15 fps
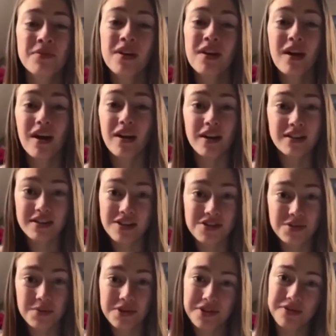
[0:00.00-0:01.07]
Our intention
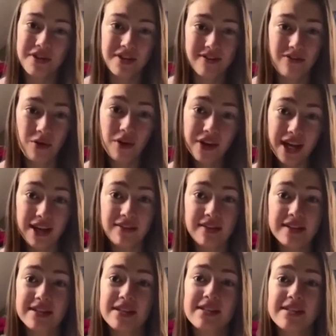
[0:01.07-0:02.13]
was to create 4
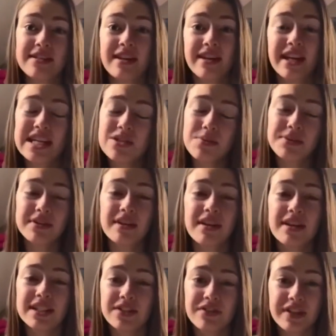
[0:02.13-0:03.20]
canvases that each represented a
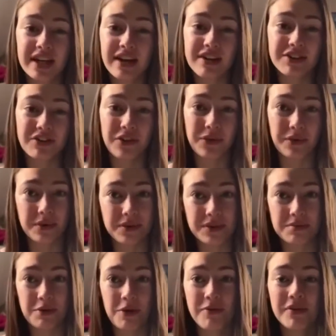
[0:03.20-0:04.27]
different character in the
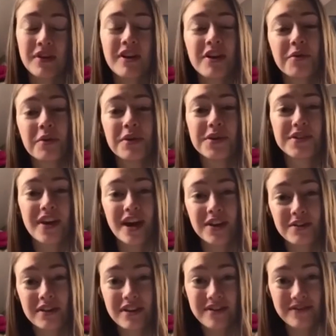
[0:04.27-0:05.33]
crucible. We used
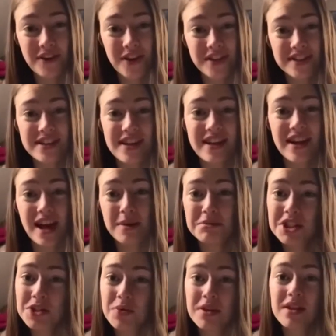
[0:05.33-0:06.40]
coloring, fonts, and objects
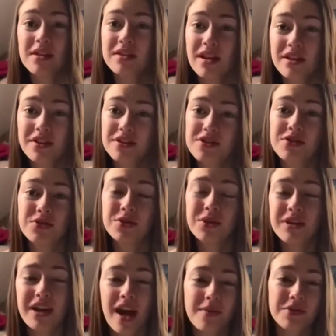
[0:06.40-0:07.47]
within the letters to truly
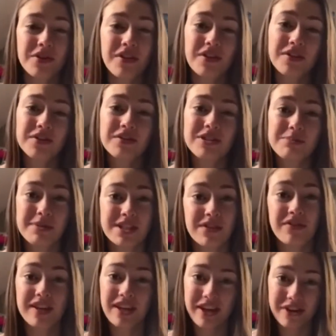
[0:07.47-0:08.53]
capture the specific
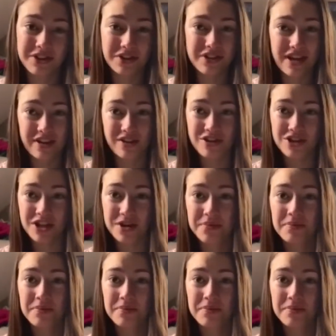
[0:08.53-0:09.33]
character's energy.